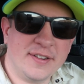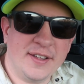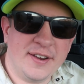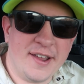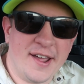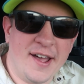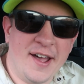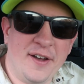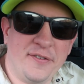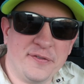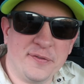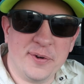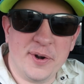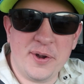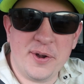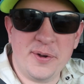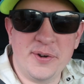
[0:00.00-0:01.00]
an
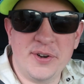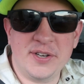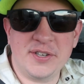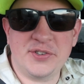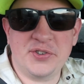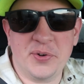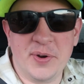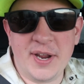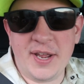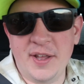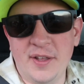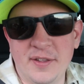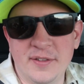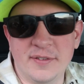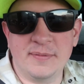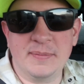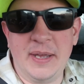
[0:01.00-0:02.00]
off-road trail